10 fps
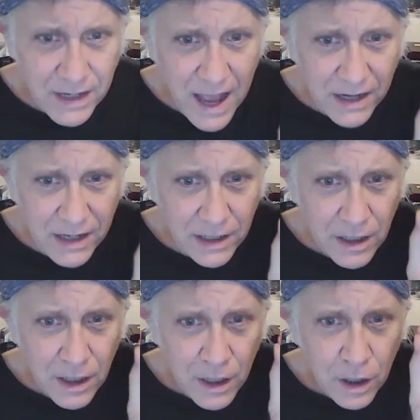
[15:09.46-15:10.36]
And they
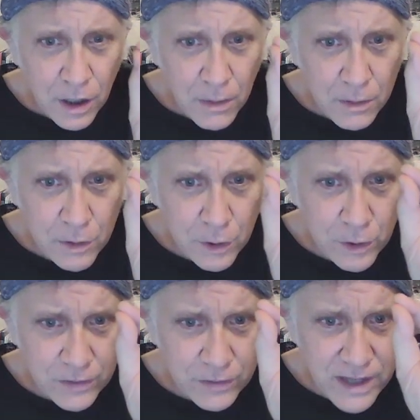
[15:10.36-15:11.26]
had a
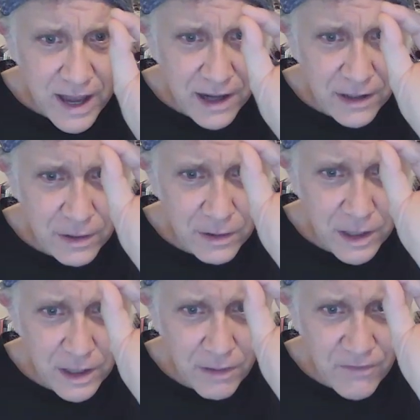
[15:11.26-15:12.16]
Eunice, they had
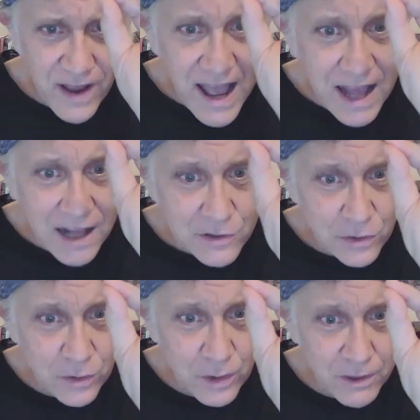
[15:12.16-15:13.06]
a
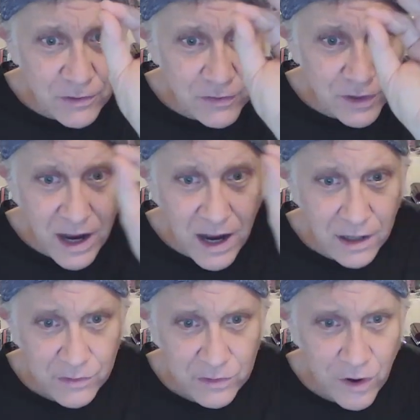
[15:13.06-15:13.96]
vaginal image for
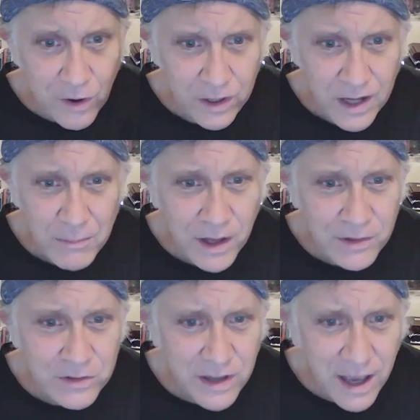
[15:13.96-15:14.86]
the Eye of
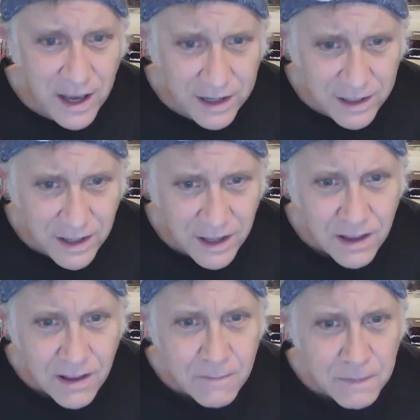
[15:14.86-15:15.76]
Sauron. I'm not
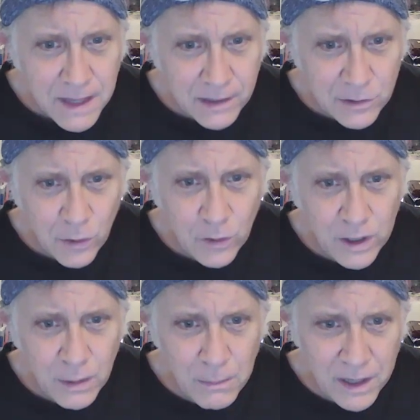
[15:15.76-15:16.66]
saying that
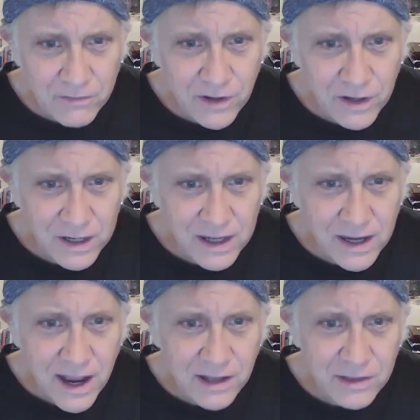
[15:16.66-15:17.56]
Tolkien, being
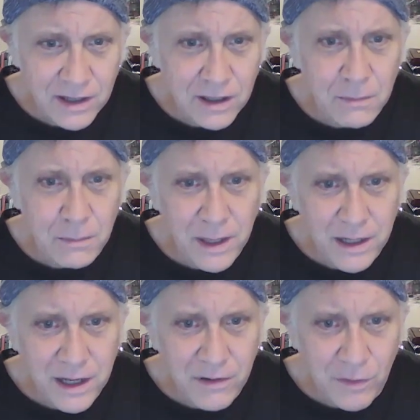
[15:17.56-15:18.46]
very Catholic
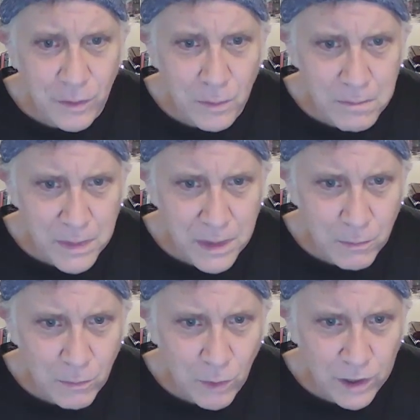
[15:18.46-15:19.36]
and medieval,
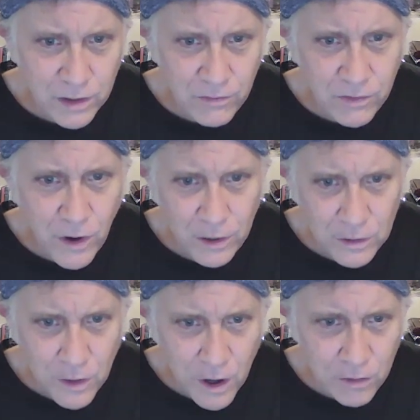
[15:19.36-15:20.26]
wouldn't have
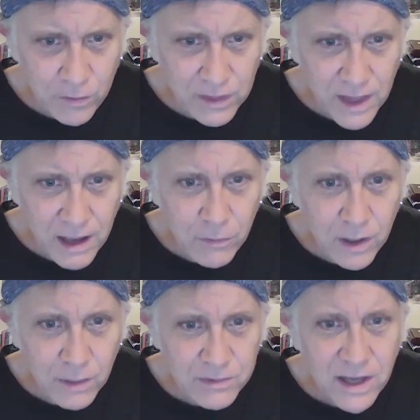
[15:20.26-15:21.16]
gone along with
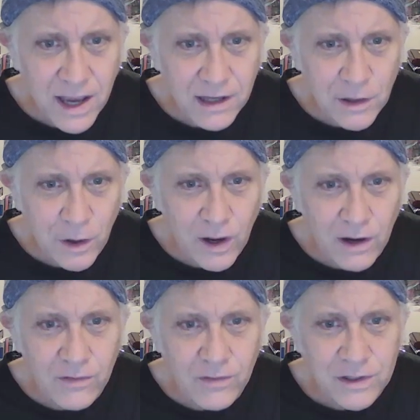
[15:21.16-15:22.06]
that. What I'm
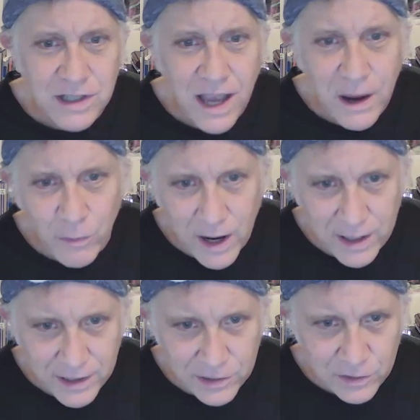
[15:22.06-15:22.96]
saying, though, however, is
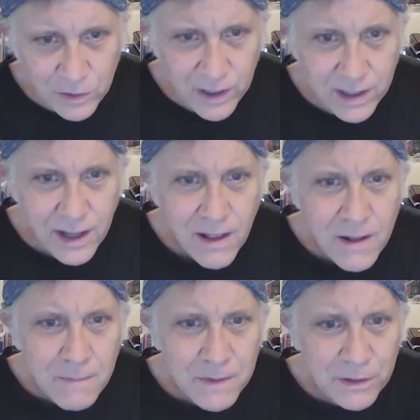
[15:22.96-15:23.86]
they read into it.